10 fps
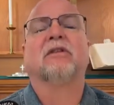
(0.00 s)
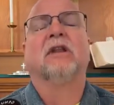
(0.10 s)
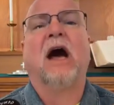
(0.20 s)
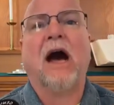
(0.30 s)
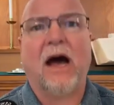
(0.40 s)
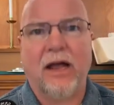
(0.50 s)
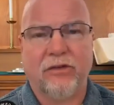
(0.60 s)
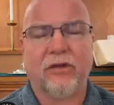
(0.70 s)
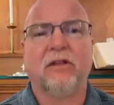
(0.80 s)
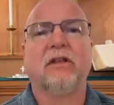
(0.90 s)

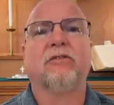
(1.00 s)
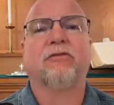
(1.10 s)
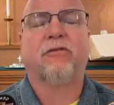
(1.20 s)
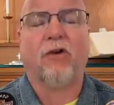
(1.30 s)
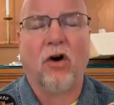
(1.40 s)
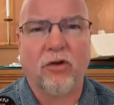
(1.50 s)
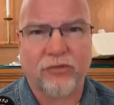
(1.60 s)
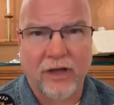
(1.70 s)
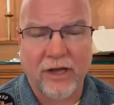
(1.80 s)
lies and these false